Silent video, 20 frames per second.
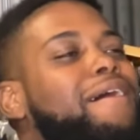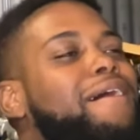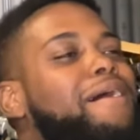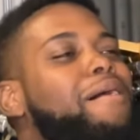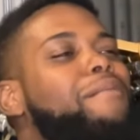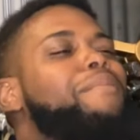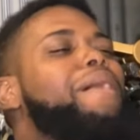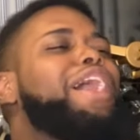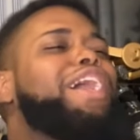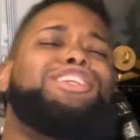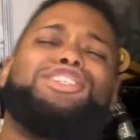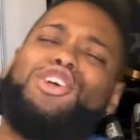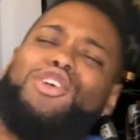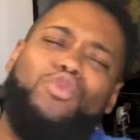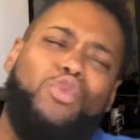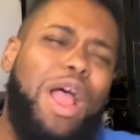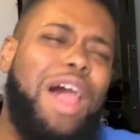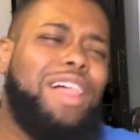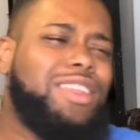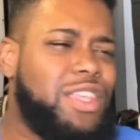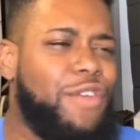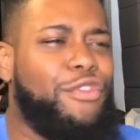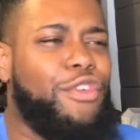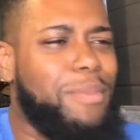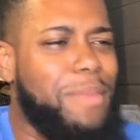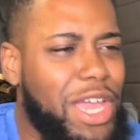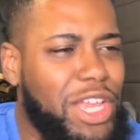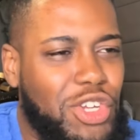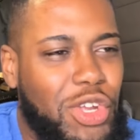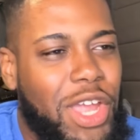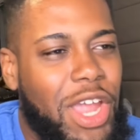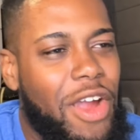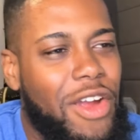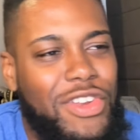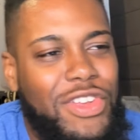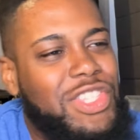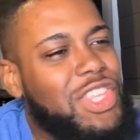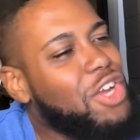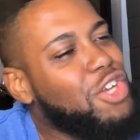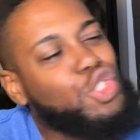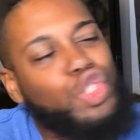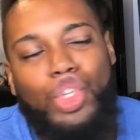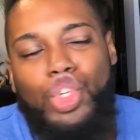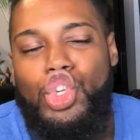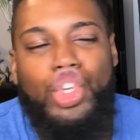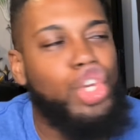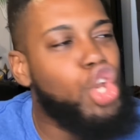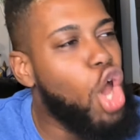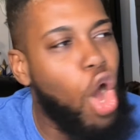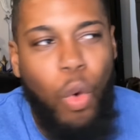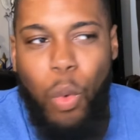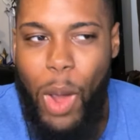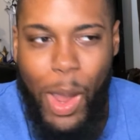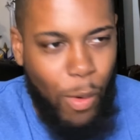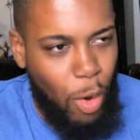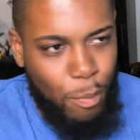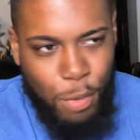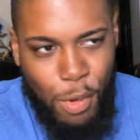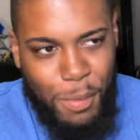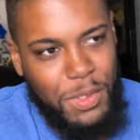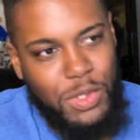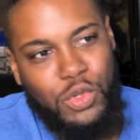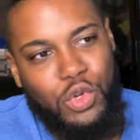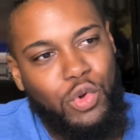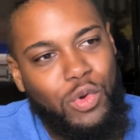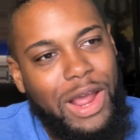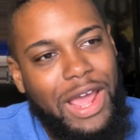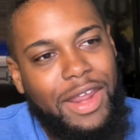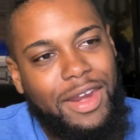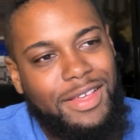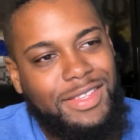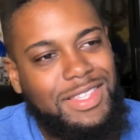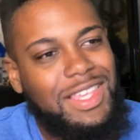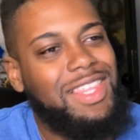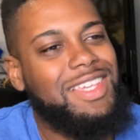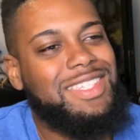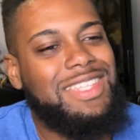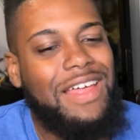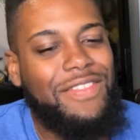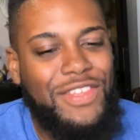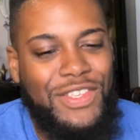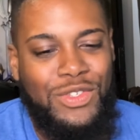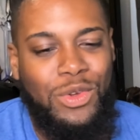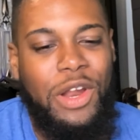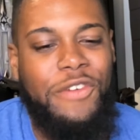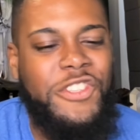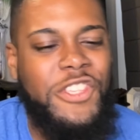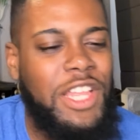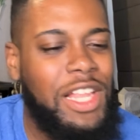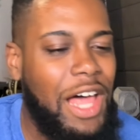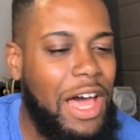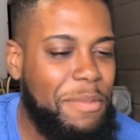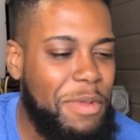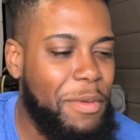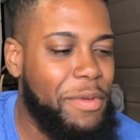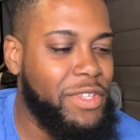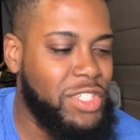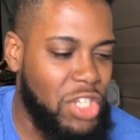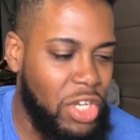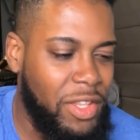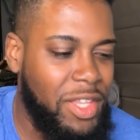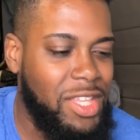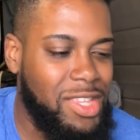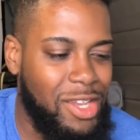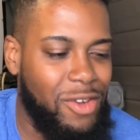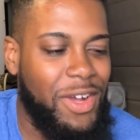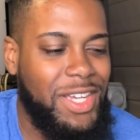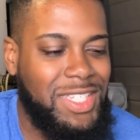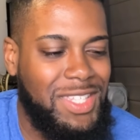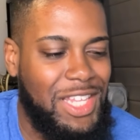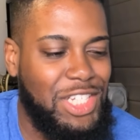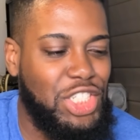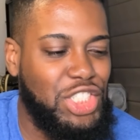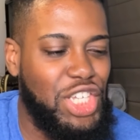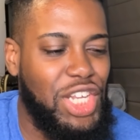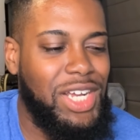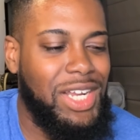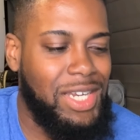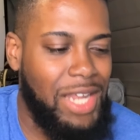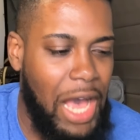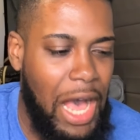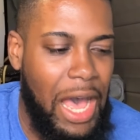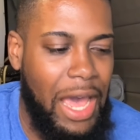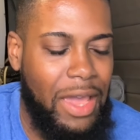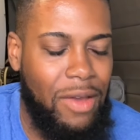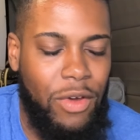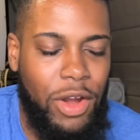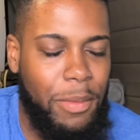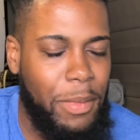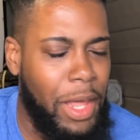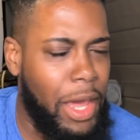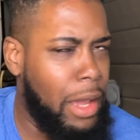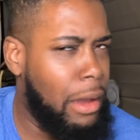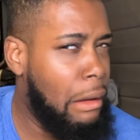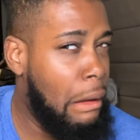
Relatively major characters. There's no way we're booming the Dude. At least not this soon. I've seen a lot of people suddenly theorizing that Shin's gonna die when I'm like,